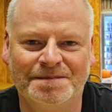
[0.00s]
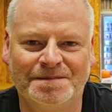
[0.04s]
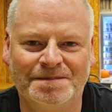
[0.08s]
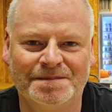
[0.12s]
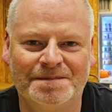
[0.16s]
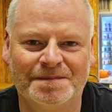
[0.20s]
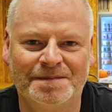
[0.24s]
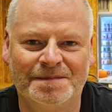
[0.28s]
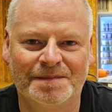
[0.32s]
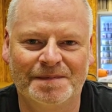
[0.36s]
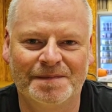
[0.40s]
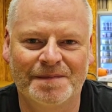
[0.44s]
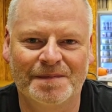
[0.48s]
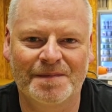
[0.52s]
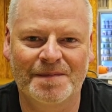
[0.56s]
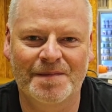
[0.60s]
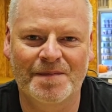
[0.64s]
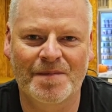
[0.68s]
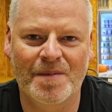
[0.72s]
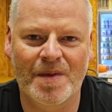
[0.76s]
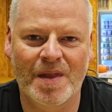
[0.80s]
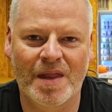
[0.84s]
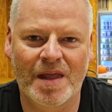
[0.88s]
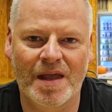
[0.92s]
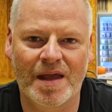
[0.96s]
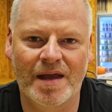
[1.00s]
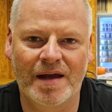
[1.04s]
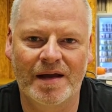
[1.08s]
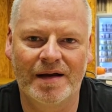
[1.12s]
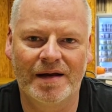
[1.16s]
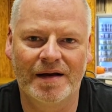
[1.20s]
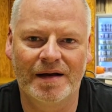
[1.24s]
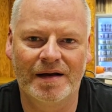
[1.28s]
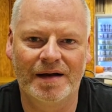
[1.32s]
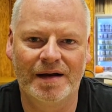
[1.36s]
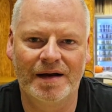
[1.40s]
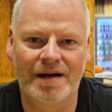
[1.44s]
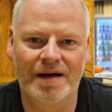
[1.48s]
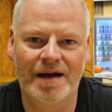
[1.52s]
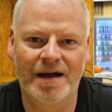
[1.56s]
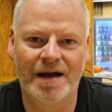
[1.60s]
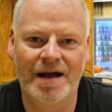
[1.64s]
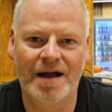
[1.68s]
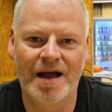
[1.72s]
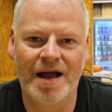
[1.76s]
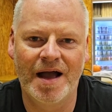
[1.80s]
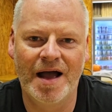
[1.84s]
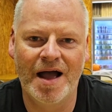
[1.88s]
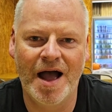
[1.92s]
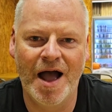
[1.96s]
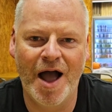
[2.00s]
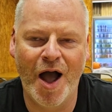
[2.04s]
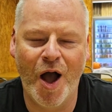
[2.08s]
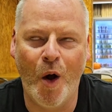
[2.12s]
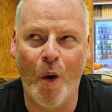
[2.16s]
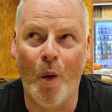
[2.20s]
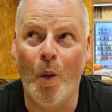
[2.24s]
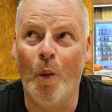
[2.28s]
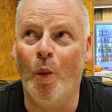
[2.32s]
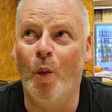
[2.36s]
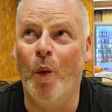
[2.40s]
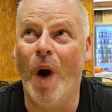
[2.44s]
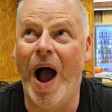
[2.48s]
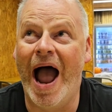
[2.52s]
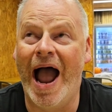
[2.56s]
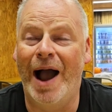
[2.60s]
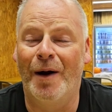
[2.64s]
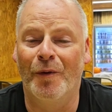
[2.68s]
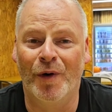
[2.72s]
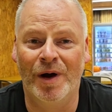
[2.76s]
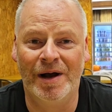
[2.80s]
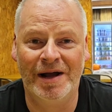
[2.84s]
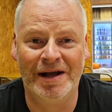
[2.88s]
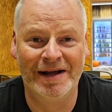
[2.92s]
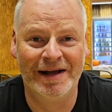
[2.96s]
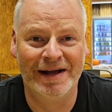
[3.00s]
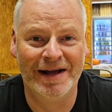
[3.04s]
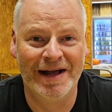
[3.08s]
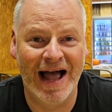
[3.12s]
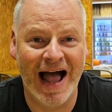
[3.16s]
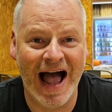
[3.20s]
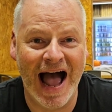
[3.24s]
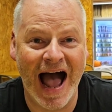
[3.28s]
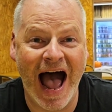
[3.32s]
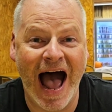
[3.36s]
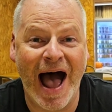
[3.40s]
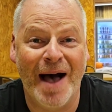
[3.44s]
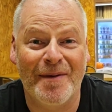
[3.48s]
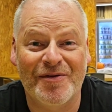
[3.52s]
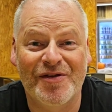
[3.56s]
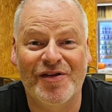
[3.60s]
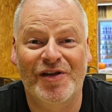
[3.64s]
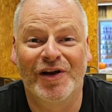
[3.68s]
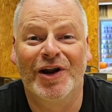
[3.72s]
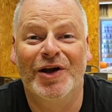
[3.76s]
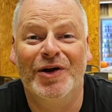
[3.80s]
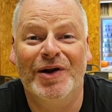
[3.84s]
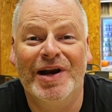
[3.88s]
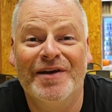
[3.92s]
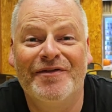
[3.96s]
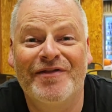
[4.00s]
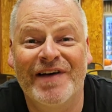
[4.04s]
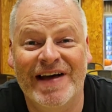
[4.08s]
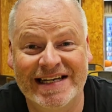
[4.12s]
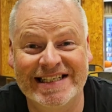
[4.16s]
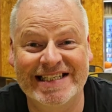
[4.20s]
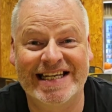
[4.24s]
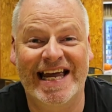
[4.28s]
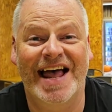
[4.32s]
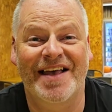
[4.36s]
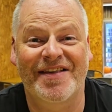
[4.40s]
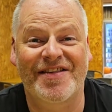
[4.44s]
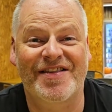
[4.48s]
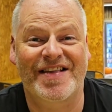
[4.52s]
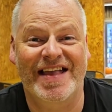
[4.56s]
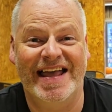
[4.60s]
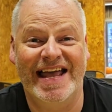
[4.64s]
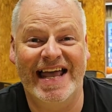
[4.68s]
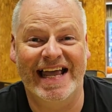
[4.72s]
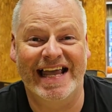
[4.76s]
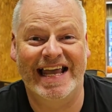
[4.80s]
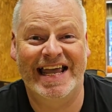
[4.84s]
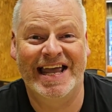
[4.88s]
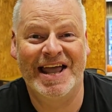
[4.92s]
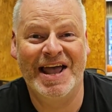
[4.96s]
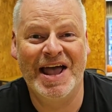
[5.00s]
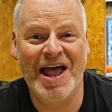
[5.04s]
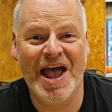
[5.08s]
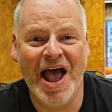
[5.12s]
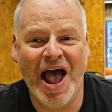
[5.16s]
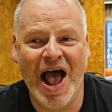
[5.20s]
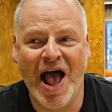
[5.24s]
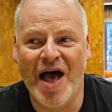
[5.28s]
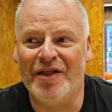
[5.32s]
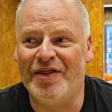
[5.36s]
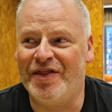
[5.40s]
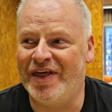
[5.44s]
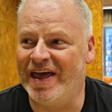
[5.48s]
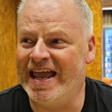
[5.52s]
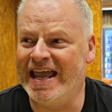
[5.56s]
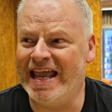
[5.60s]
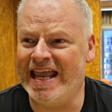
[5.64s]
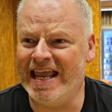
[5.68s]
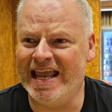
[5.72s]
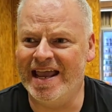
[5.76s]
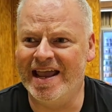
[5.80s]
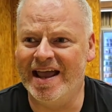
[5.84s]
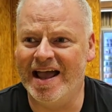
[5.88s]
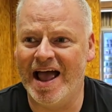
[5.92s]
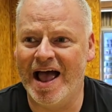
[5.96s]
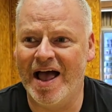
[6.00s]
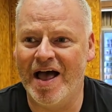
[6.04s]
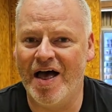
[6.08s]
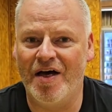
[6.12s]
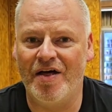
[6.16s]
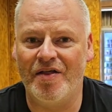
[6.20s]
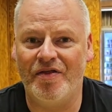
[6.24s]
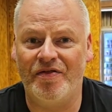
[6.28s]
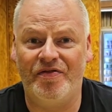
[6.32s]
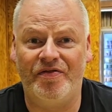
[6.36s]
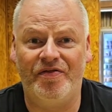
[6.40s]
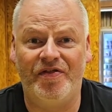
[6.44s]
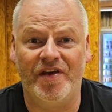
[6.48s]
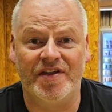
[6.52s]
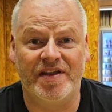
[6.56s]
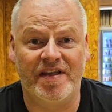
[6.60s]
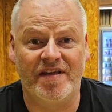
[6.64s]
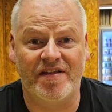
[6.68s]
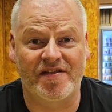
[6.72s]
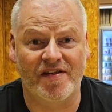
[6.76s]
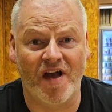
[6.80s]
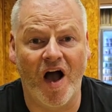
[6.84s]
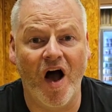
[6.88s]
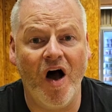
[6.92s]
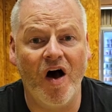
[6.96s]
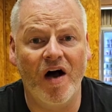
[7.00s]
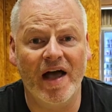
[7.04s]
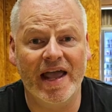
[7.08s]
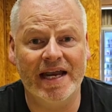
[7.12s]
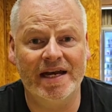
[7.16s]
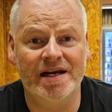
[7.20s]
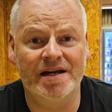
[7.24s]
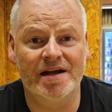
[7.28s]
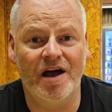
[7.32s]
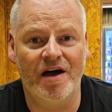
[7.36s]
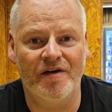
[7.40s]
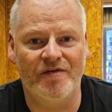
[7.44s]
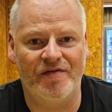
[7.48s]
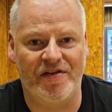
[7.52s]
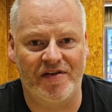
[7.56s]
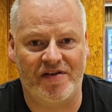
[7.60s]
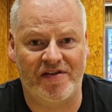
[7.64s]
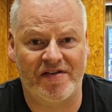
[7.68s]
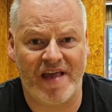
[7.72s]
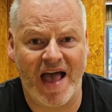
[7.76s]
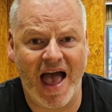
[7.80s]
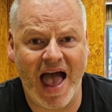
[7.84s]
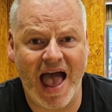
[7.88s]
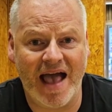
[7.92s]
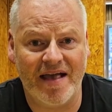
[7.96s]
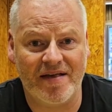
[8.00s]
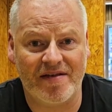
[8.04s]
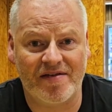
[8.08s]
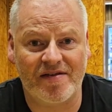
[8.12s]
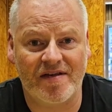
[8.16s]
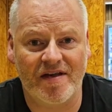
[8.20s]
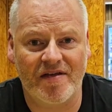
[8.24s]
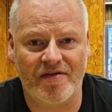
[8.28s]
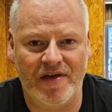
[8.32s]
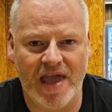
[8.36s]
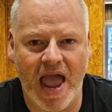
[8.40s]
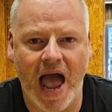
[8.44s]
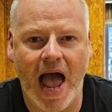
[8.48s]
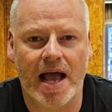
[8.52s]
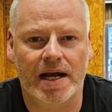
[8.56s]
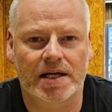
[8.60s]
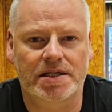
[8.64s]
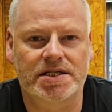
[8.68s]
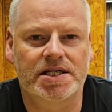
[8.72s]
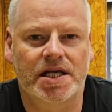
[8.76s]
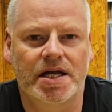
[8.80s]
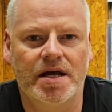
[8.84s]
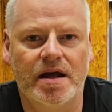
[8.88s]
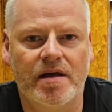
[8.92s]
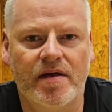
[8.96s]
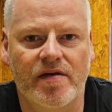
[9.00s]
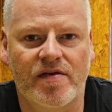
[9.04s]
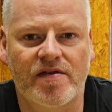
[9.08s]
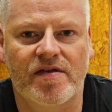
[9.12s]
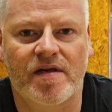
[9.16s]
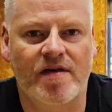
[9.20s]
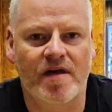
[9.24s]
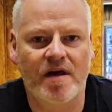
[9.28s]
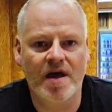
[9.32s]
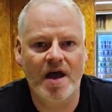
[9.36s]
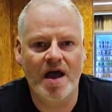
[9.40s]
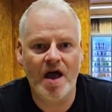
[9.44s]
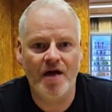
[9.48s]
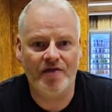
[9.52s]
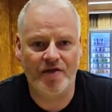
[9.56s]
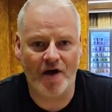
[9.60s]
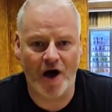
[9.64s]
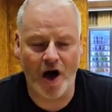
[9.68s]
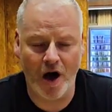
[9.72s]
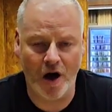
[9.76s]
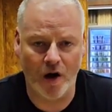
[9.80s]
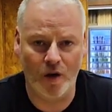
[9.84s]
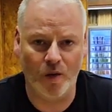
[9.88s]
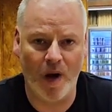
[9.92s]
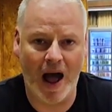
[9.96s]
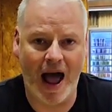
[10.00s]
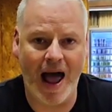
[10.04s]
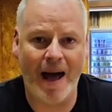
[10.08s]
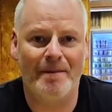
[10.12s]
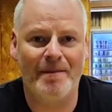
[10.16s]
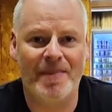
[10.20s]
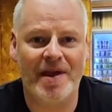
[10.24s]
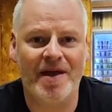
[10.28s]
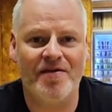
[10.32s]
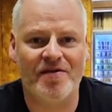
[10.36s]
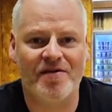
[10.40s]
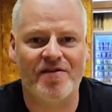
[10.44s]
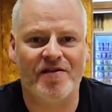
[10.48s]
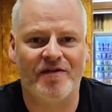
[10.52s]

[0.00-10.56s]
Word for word: Blackburn. What do you have to say? Wow. Absolutely fantastic. The the design of the sets, the actors, the whole ambience